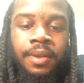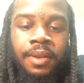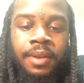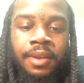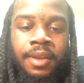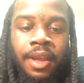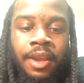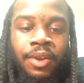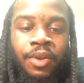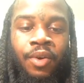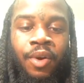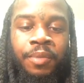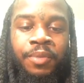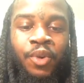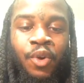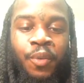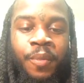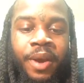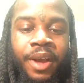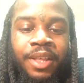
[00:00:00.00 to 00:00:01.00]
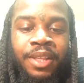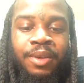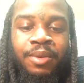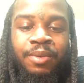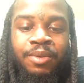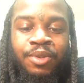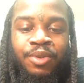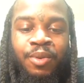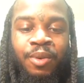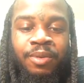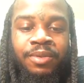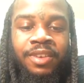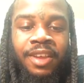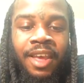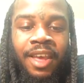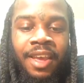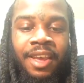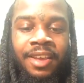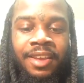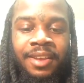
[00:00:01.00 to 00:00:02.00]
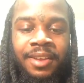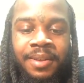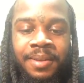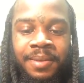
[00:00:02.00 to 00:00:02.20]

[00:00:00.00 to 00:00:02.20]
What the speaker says: Y'all know I'm doing my usual tagging.